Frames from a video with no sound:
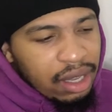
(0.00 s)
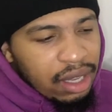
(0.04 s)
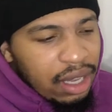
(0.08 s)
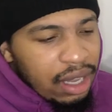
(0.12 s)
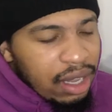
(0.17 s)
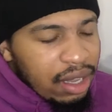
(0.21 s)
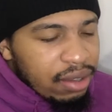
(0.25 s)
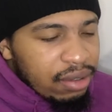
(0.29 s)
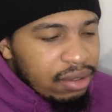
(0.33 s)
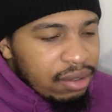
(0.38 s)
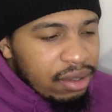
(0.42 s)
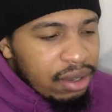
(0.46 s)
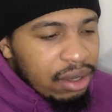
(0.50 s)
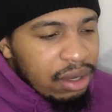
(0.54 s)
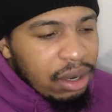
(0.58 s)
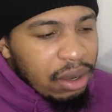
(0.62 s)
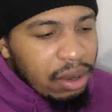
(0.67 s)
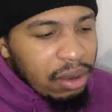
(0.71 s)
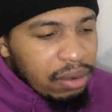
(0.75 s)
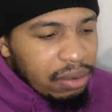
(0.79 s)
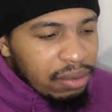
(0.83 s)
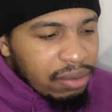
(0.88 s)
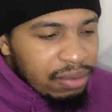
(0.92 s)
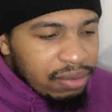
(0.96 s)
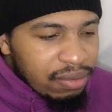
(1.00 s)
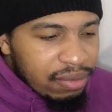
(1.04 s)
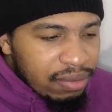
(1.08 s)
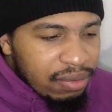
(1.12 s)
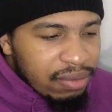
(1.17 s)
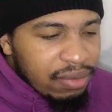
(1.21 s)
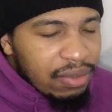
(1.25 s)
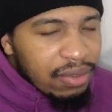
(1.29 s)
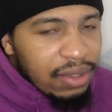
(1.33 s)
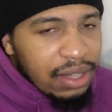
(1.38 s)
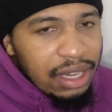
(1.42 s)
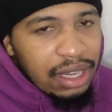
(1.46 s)
Yeah, you know,
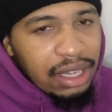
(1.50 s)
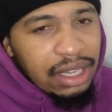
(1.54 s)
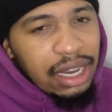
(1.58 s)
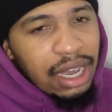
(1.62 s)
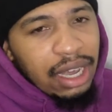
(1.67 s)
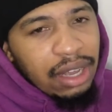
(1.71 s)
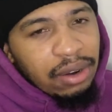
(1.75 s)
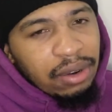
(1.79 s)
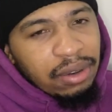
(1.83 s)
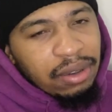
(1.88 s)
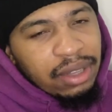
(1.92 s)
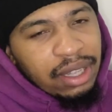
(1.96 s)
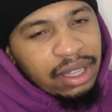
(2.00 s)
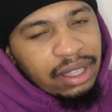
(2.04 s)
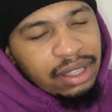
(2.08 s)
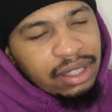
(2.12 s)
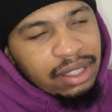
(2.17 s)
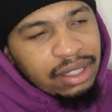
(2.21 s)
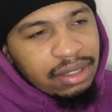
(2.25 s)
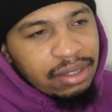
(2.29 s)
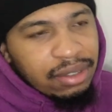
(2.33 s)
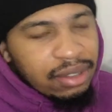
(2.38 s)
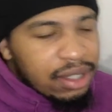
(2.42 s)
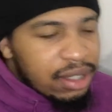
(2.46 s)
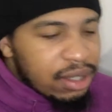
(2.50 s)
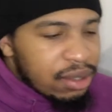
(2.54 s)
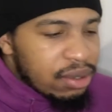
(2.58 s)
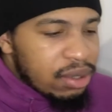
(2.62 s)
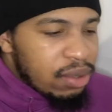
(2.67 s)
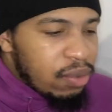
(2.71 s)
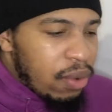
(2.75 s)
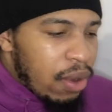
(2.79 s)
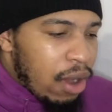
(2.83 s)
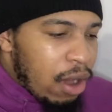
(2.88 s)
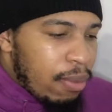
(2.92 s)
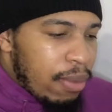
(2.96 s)
in the title, like this was
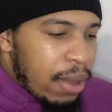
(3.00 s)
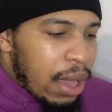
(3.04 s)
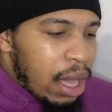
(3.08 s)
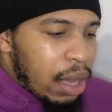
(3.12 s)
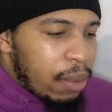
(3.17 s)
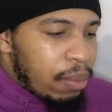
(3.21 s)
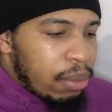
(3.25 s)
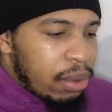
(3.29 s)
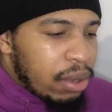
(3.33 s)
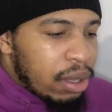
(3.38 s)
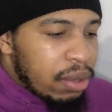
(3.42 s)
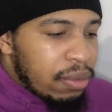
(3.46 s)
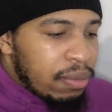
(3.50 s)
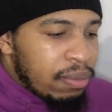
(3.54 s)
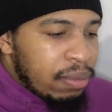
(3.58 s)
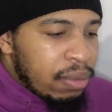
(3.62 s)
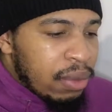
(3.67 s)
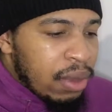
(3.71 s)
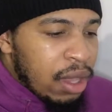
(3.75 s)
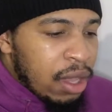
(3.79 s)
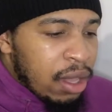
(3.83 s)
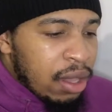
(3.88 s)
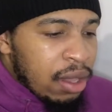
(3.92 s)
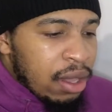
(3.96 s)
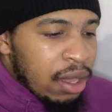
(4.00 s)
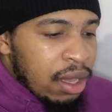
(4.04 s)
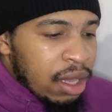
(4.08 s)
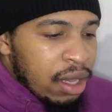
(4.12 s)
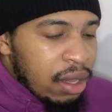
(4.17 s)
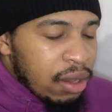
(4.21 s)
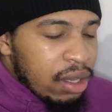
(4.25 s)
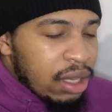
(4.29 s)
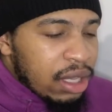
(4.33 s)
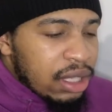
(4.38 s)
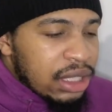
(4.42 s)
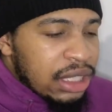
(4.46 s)
a while back, but
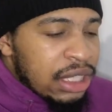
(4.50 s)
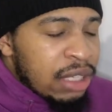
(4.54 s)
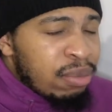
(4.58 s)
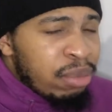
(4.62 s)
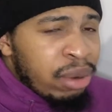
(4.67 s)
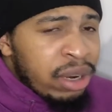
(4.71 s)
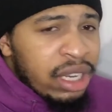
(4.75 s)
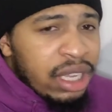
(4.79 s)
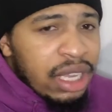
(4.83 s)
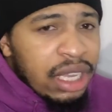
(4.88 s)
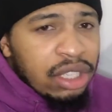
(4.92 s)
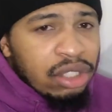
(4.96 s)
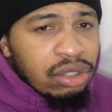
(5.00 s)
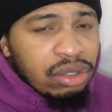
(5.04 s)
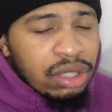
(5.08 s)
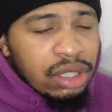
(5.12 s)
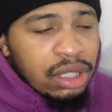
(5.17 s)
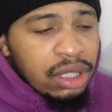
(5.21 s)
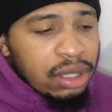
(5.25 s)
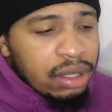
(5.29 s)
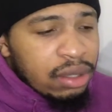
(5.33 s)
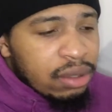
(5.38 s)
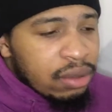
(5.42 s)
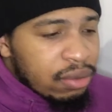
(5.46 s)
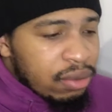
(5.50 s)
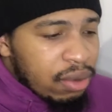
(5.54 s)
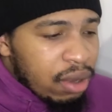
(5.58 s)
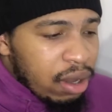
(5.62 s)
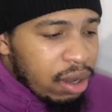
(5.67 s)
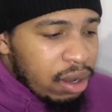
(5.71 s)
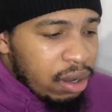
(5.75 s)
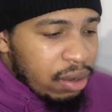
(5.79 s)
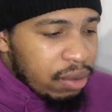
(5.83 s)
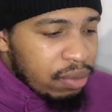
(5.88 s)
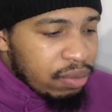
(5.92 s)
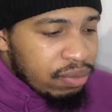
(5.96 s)
it seemed pretty interesting.
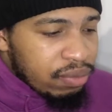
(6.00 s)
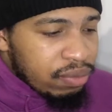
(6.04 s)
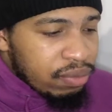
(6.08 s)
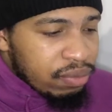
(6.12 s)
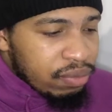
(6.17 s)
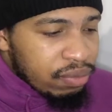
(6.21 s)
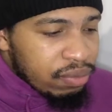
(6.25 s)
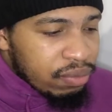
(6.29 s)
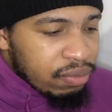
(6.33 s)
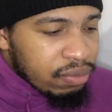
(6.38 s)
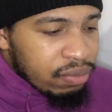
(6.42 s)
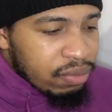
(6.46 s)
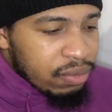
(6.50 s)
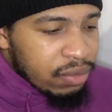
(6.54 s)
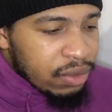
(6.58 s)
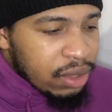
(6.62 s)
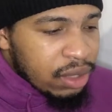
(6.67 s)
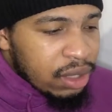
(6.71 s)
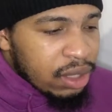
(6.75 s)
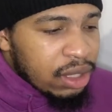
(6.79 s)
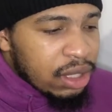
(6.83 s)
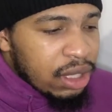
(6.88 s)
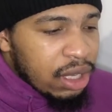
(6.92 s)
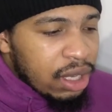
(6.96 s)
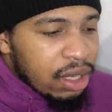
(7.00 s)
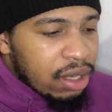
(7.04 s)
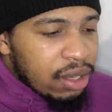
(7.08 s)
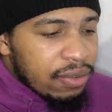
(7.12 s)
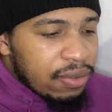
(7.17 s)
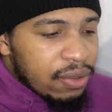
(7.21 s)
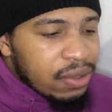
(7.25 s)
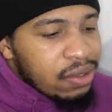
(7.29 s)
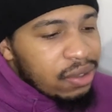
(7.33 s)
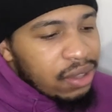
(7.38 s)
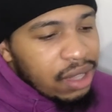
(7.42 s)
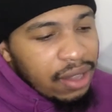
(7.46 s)
Yeah,
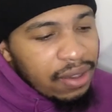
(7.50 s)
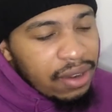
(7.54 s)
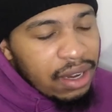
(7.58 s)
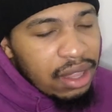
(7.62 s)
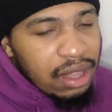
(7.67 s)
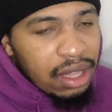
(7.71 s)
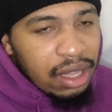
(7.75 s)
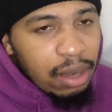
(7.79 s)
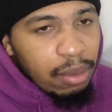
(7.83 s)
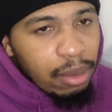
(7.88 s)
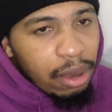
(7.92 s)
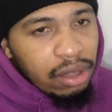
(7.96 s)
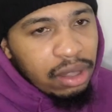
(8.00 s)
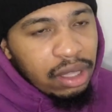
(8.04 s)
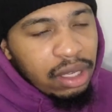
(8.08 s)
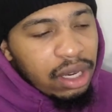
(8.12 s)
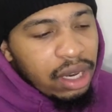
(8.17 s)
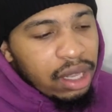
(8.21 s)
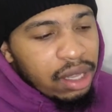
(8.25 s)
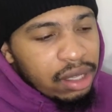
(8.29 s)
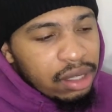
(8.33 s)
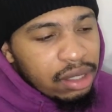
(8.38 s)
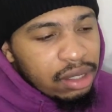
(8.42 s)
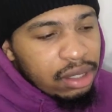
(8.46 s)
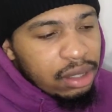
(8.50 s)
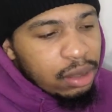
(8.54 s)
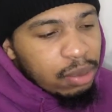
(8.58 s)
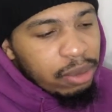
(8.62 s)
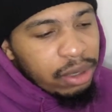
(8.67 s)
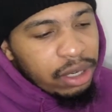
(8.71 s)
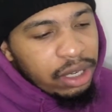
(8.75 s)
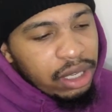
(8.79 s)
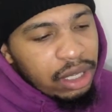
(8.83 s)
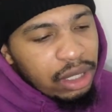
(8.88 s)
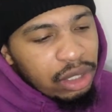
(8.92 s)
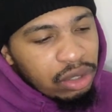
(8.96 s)
if there's anything about the Nets, it's
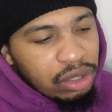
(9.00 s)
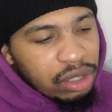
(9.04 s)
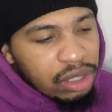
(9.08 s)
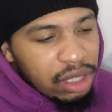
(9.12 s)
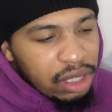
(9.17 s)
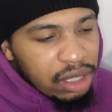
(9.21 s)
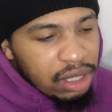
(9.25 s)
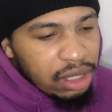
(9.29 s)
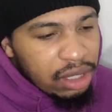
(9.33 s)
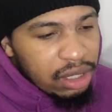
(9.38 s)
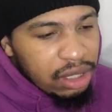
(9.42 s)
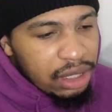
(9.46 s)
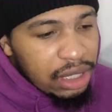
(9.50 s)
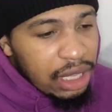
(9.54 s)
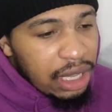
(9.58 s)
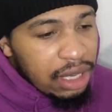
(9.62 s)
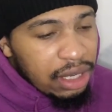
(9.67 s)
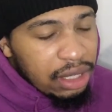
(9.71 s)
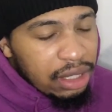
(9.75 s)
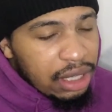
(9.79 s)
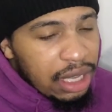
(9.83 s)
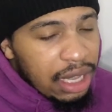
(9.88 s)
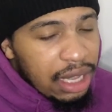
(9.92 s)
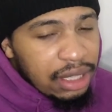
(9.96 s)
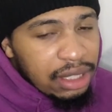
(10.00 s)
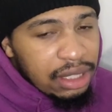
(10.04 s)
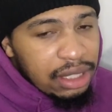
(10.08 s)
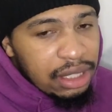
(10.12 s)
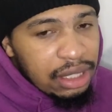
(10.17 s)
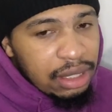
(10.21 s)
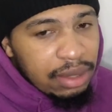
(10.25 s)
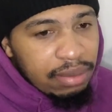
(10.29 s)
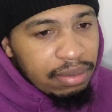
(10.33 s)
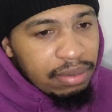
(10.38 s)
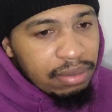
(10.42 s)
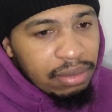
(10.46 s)
pretty interesting, because that
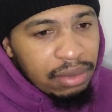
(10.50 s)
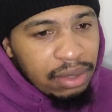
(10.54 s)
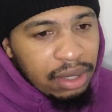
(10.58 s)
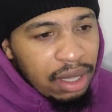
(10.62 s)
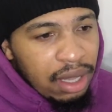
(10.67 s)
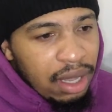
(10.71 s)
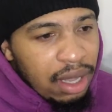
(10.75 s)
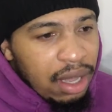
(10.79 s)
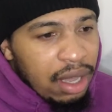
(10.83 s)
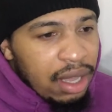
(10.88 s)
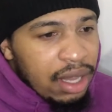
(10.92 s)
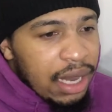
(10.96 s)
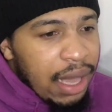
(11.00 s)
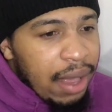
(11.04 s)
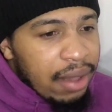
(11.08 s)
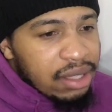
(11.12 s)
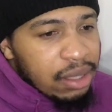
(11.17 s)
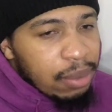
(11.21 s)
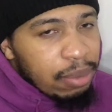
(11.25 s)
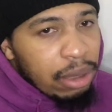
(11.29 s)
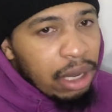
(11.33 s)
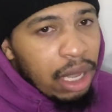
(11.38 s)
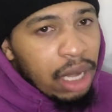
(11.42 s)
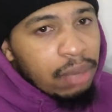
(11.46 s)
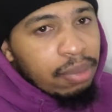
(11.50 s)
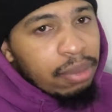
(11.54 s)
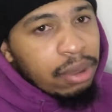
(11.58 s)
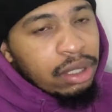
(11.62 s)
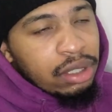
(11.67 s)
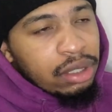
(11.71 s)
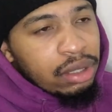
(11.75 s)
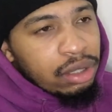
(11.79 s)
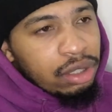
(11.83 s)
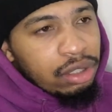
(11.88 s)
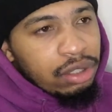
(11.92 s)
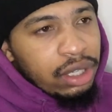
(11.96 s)
team, that was a
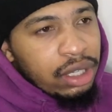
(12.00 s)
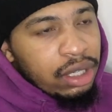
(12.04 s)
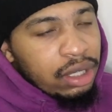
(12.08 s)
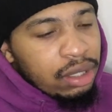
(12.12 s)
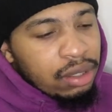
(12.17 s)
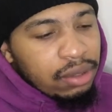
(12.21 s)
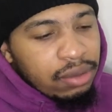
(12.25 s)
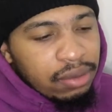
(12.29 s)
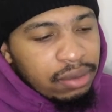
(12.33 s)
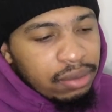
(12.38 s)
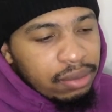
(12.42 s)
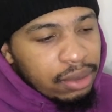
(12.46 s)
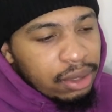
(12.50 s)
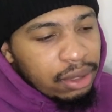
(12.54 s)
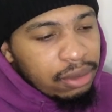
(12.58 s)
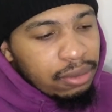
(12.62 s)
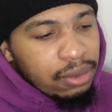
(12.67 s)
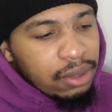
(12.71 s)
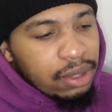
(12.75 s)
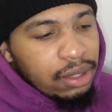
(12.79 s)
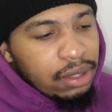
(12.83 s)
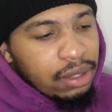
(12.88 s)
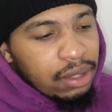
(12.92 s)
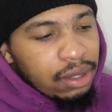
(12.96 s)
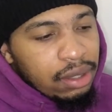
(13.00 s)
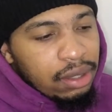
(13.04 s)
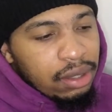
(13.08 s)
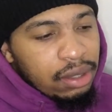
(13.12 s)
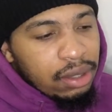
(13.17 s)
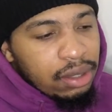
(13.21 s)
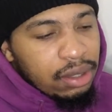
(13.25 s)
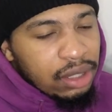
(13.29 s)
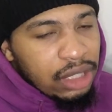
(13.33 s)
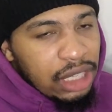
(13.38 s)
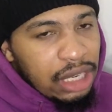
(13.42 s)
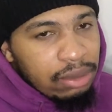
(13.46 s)
blockbuster trade with
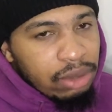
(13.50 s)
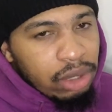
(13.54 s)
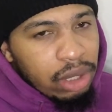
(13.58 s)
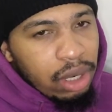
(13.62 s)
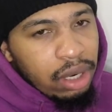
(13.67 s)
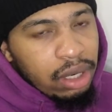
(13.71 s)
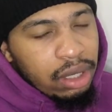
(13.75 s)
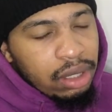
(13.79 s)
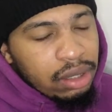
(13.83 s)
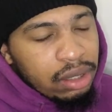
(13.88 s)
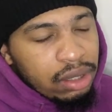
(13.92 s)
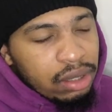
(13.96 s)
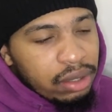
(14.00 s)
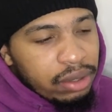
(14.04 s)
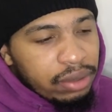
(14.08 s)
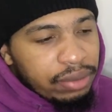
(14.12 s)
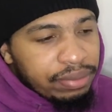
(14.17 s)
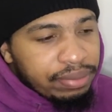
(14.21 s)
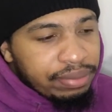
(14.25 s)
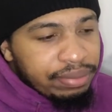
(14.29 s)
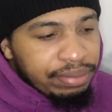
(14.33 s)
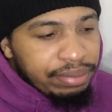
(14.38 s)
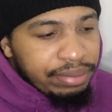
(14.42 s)
James Harden. So